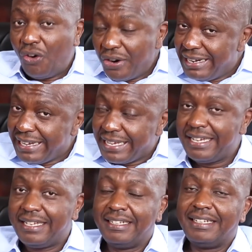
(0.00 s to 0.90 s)
Only
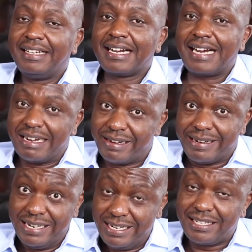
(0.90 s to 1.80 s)
He can
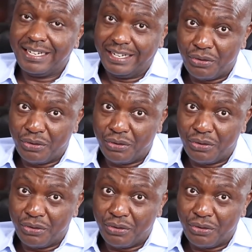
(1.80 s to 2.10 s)
really tell